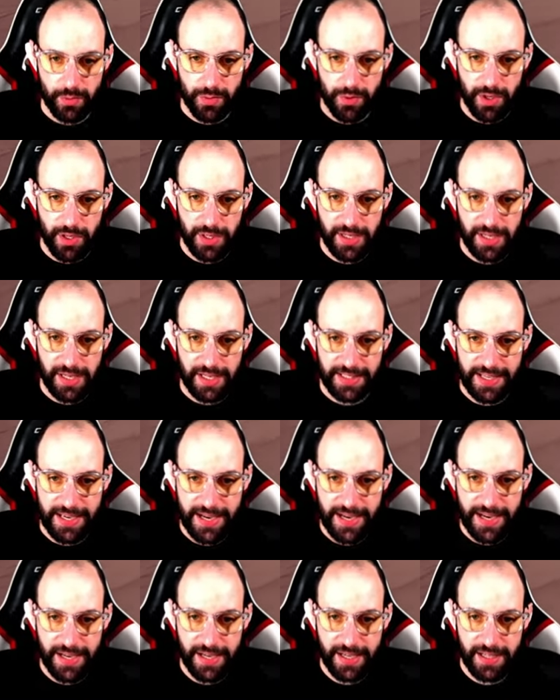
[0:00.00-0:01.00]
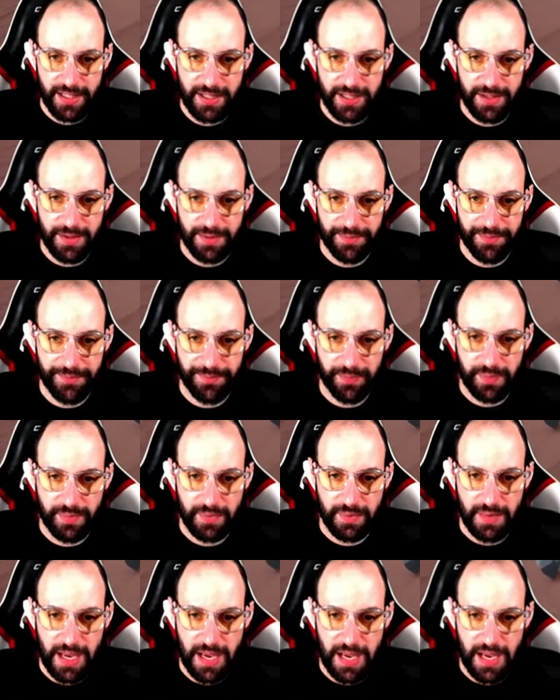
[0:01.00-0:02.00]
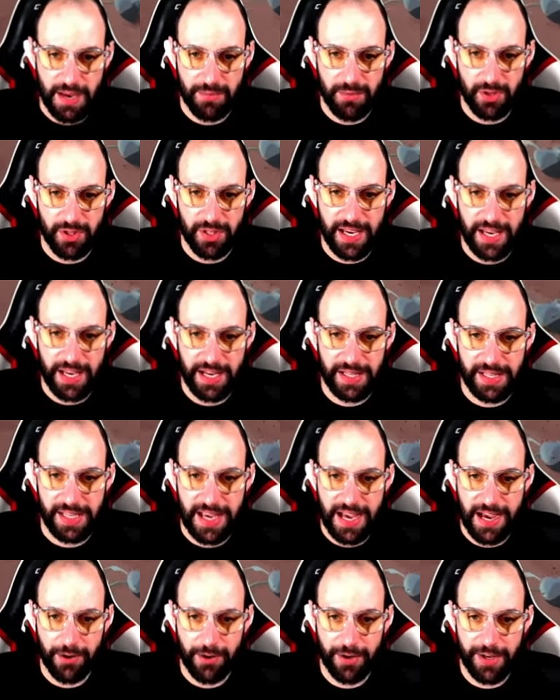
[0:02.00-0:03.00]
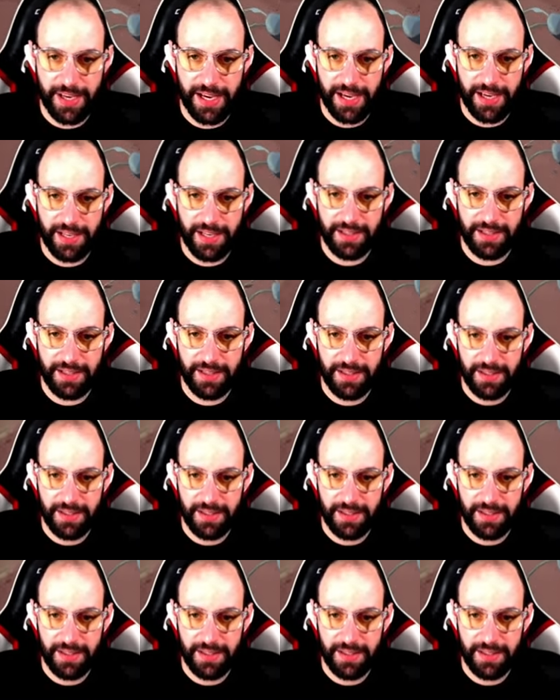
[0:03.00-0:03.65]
avoid the attacks. I'm not getting the aggro yet.